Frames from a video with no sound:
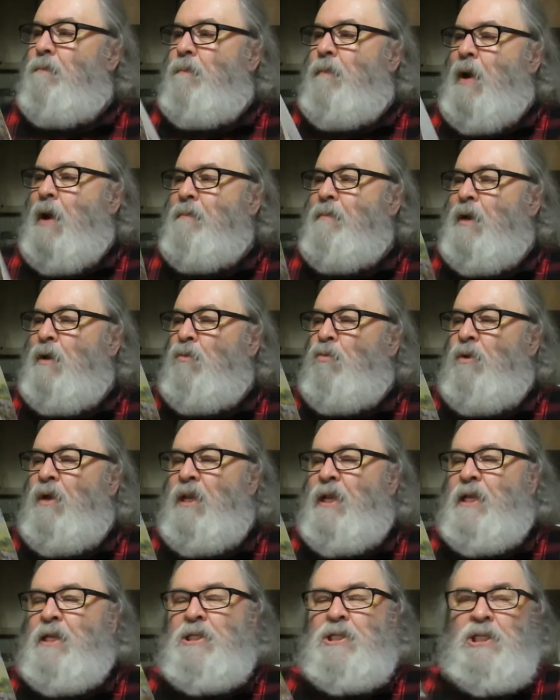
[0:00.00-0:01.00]
by my
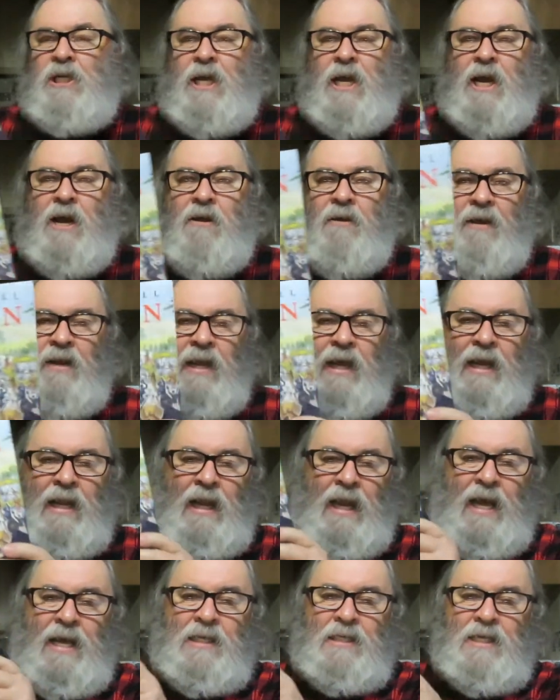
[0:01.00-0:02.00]
reading chair and I
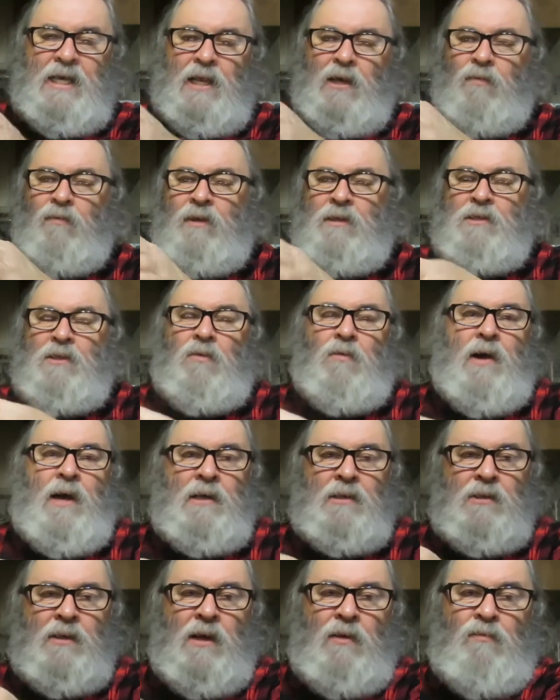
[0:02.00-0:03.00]
glance at it once in a
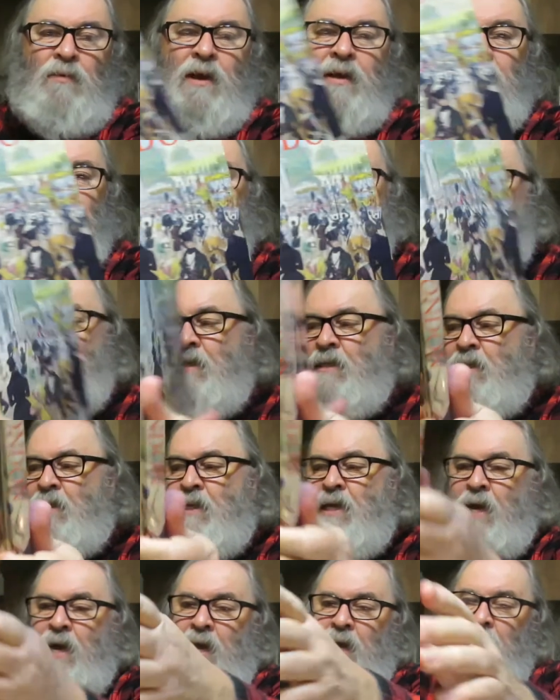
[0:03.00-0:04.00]
while. So I read that
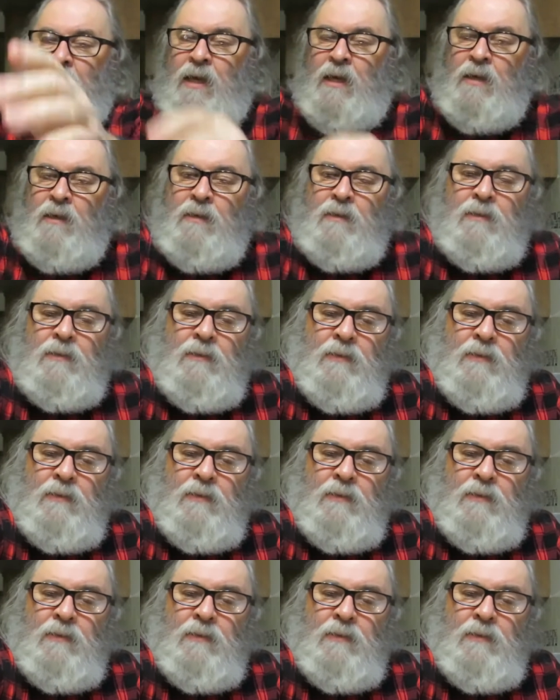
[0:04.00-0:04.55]
today.